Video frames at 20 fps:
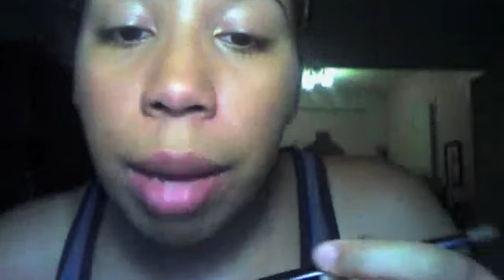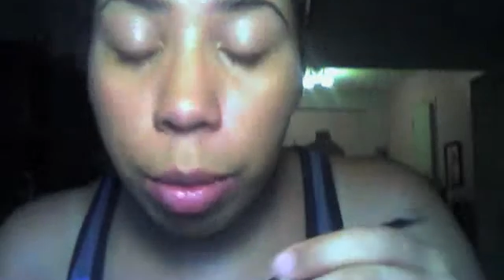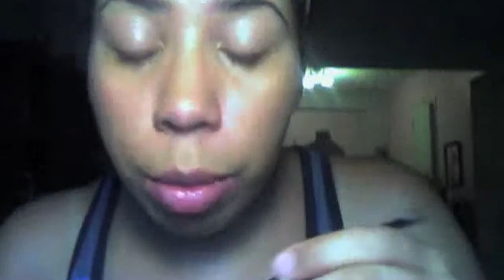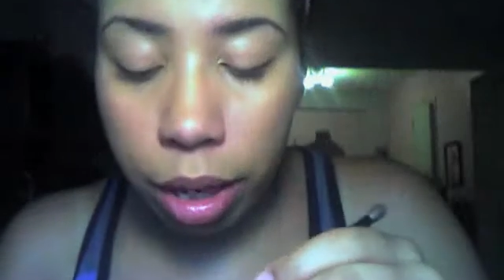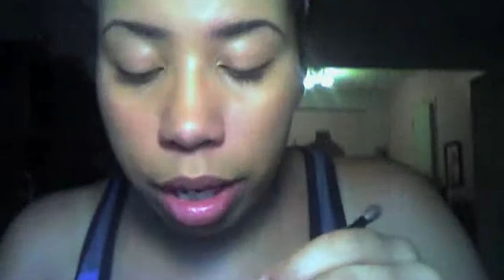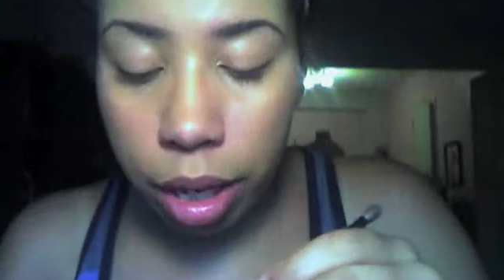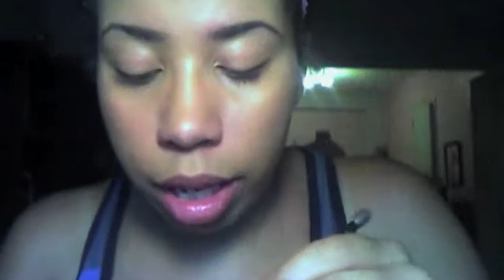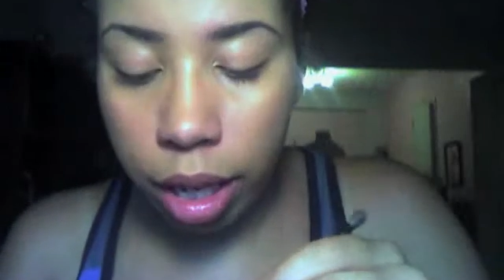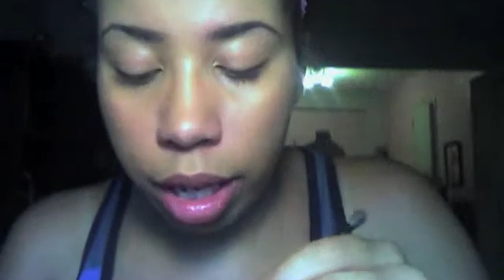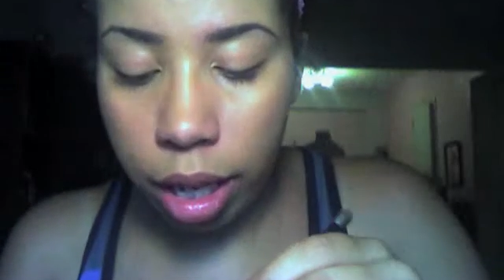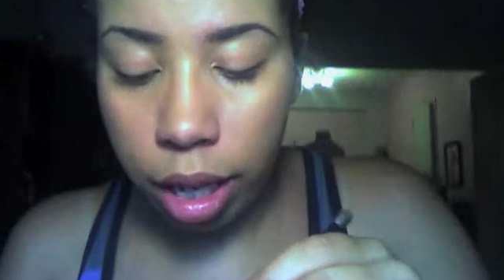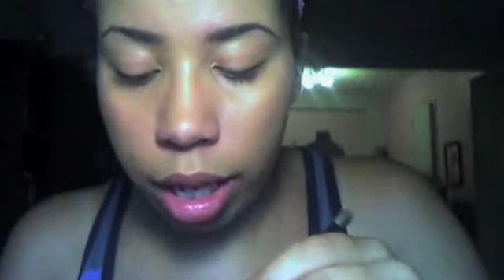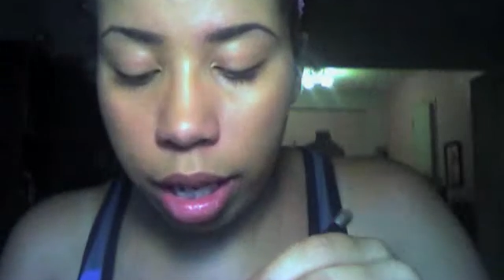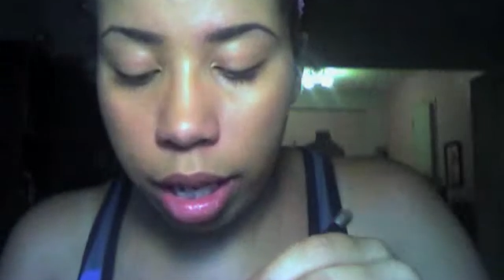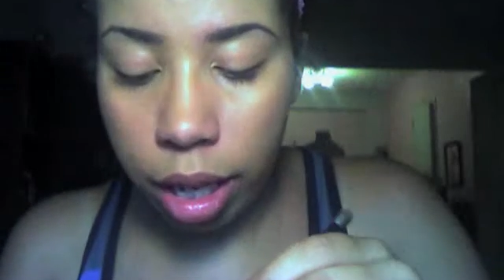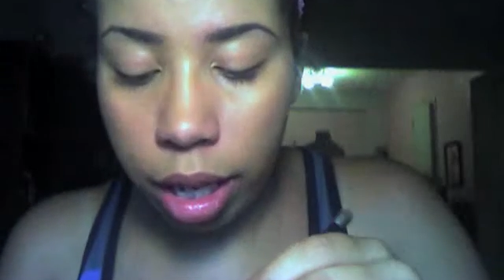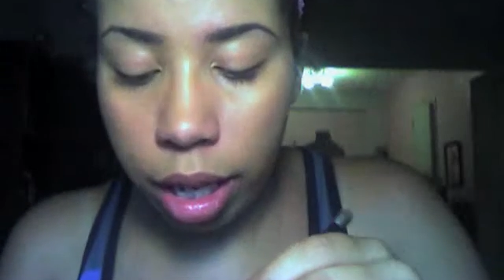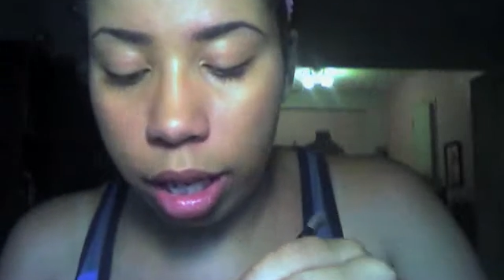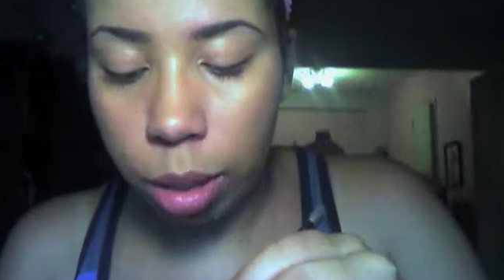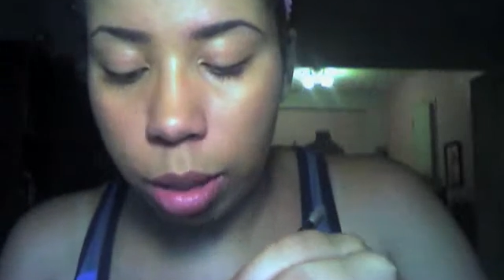I mean, really,
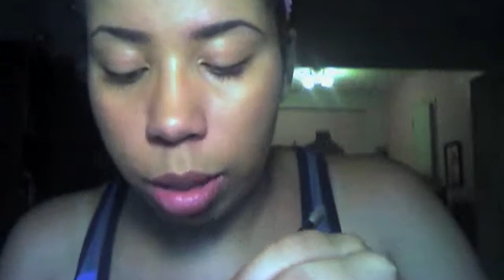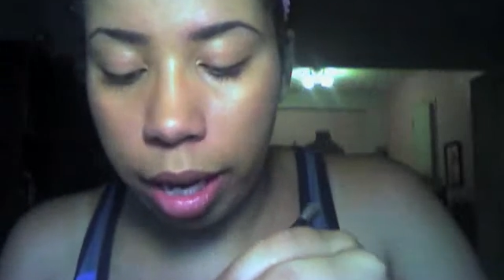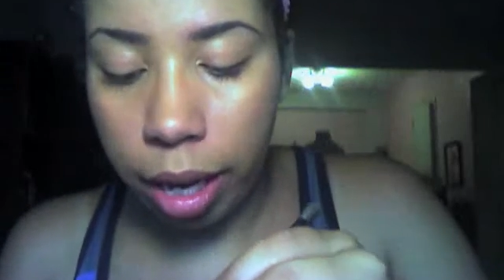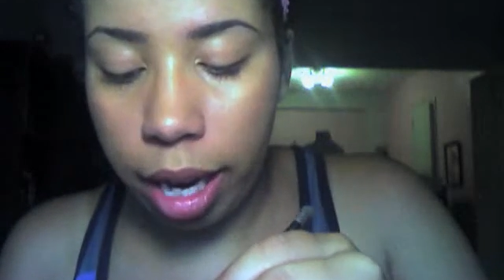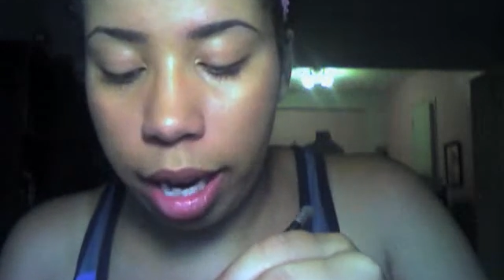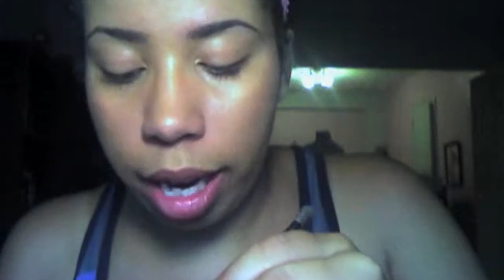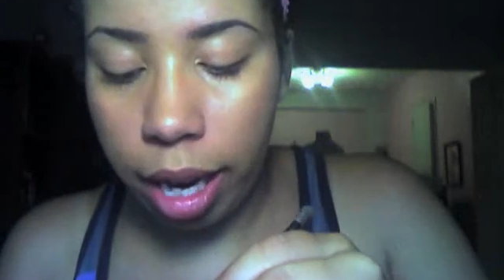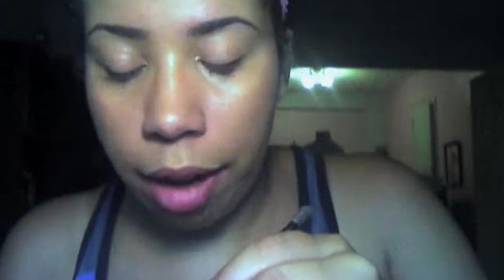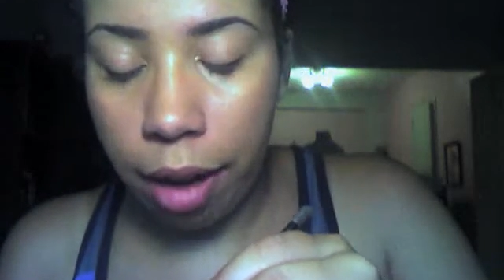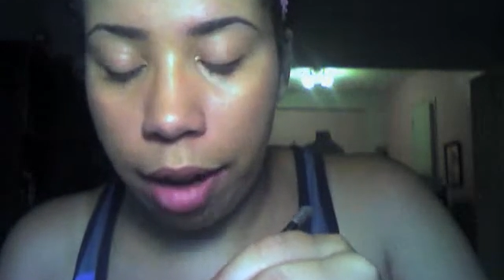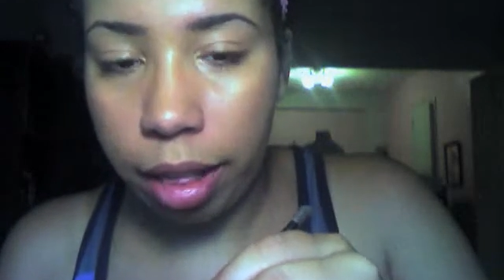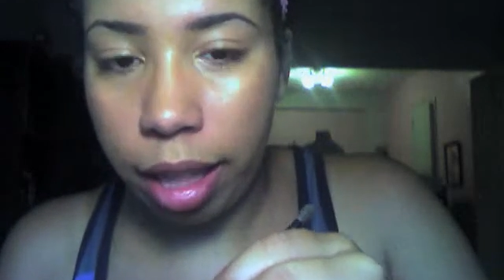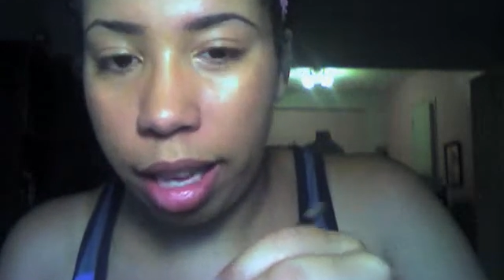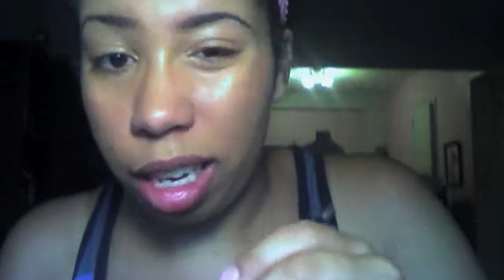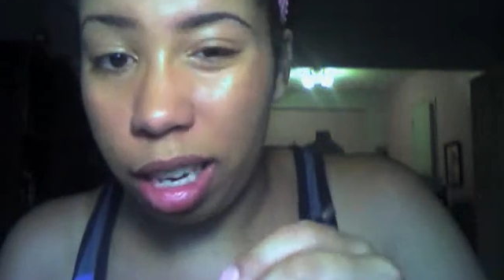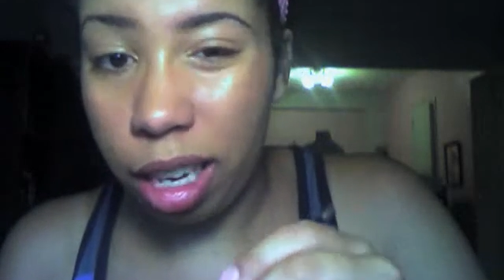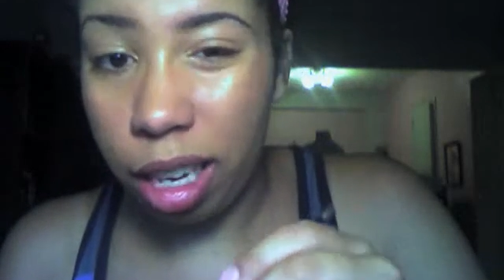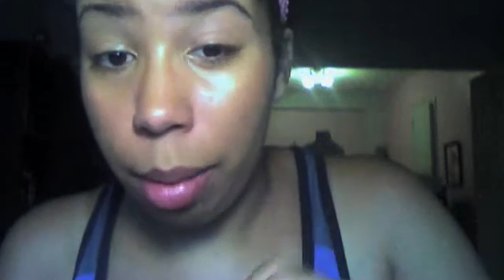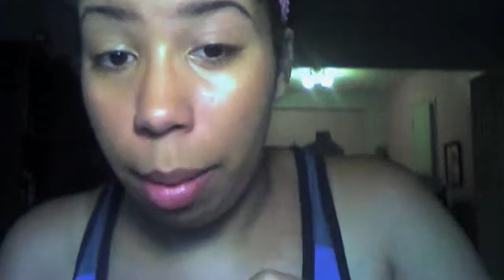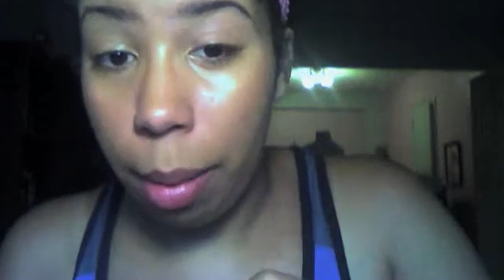I'll explain everything a
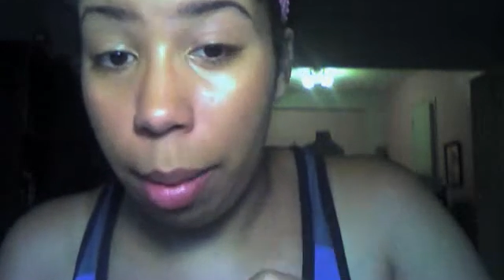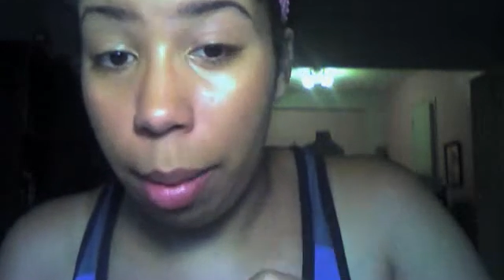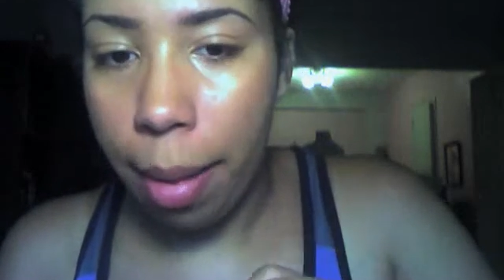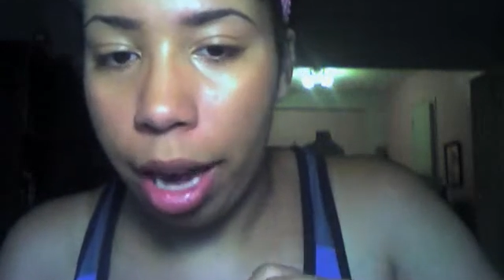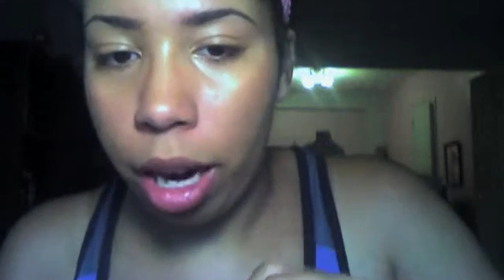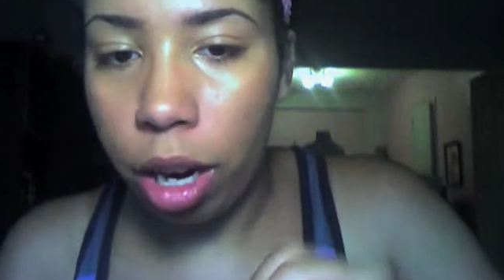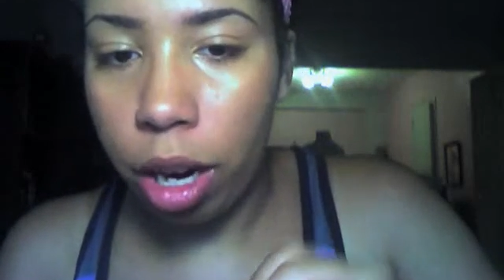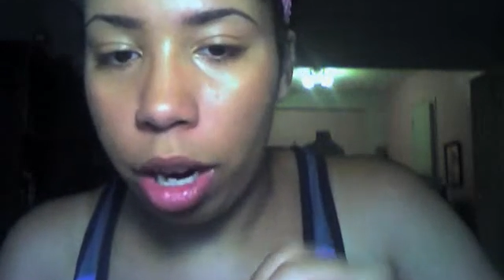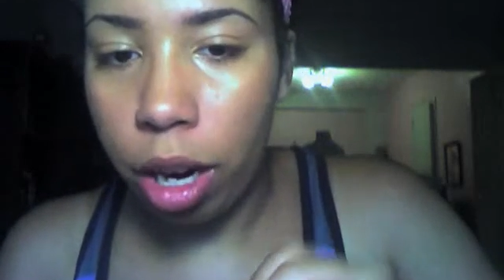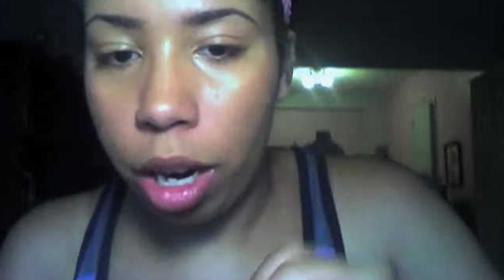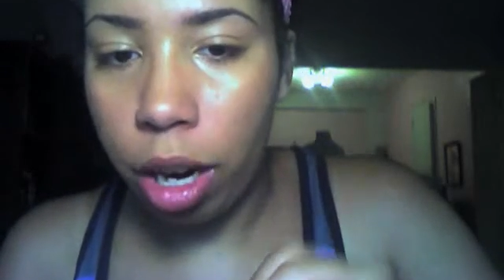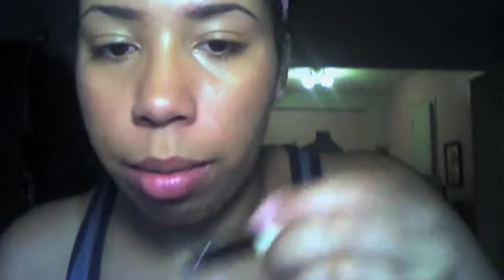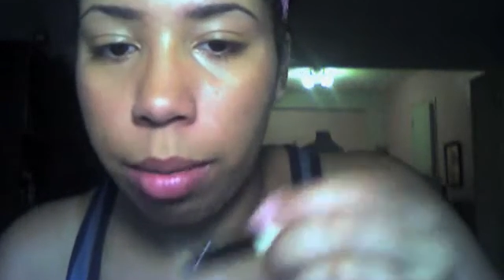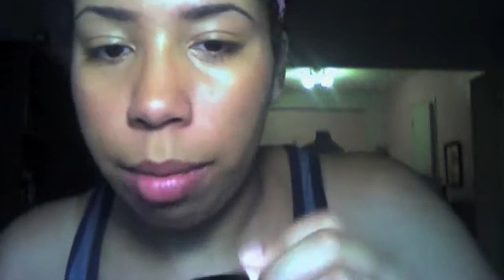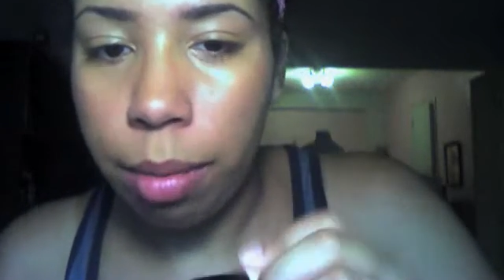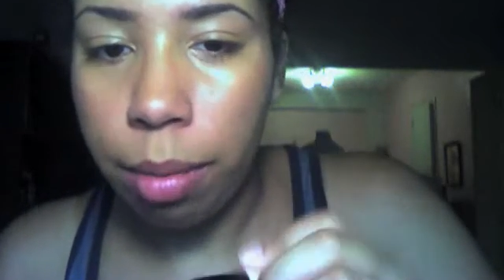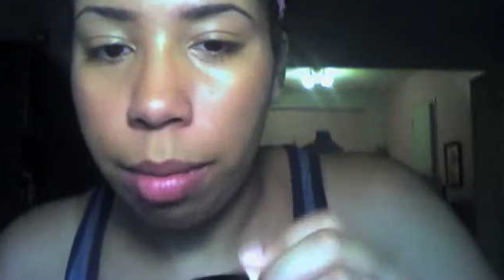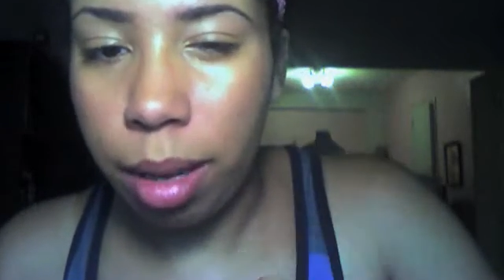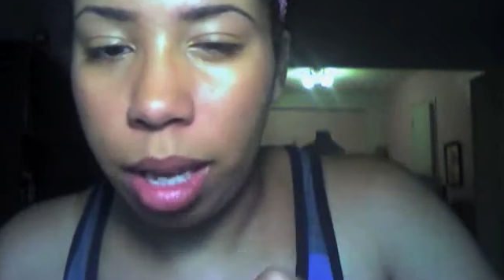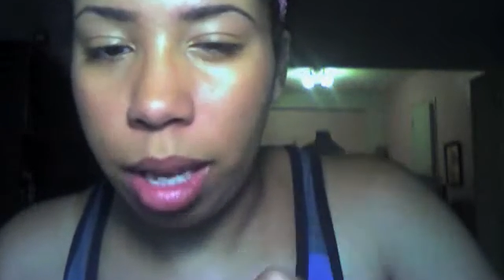little bit better,
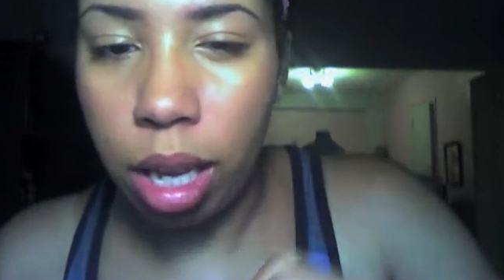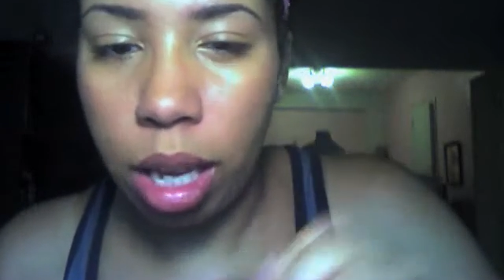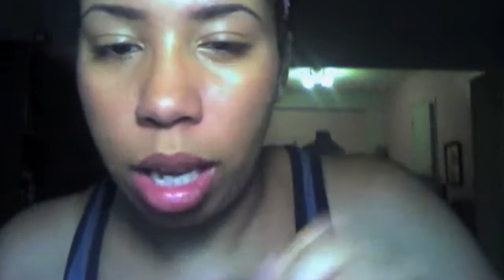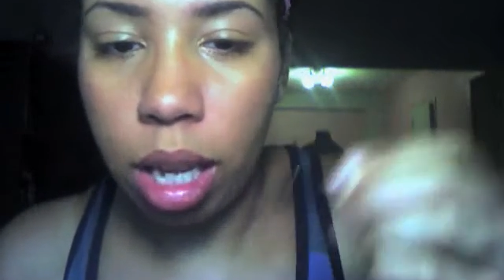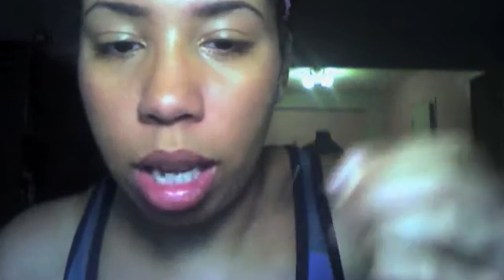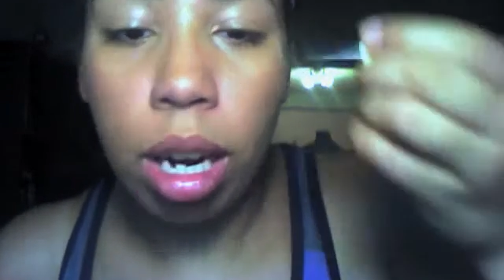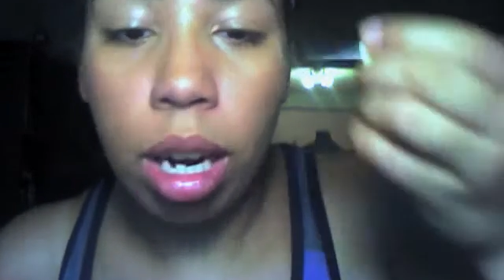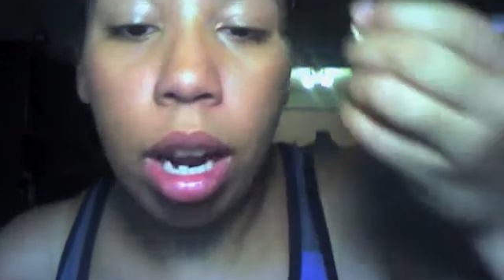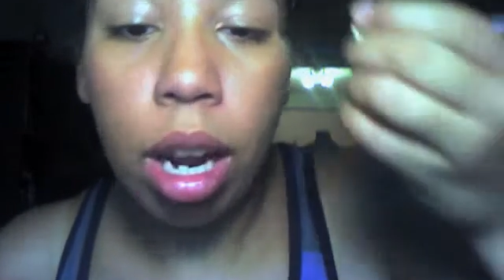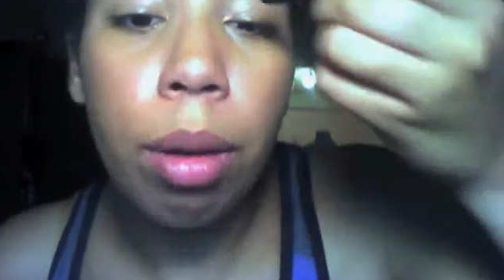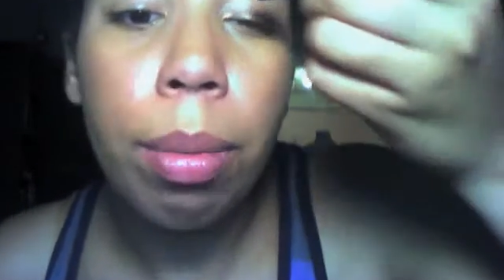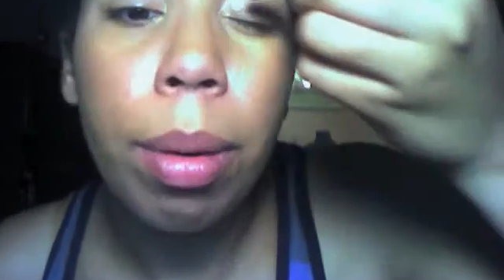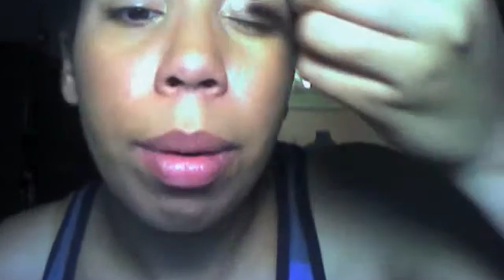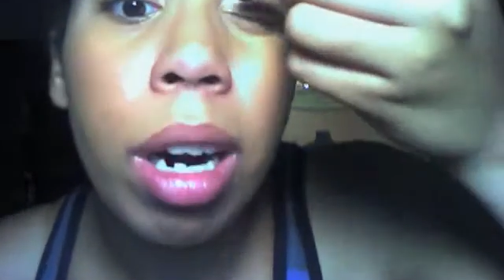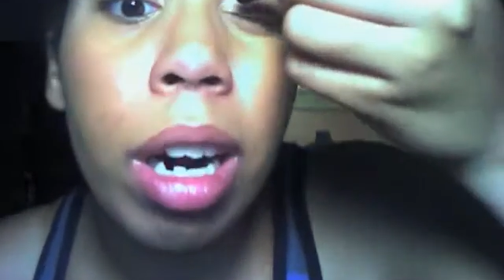maybe in another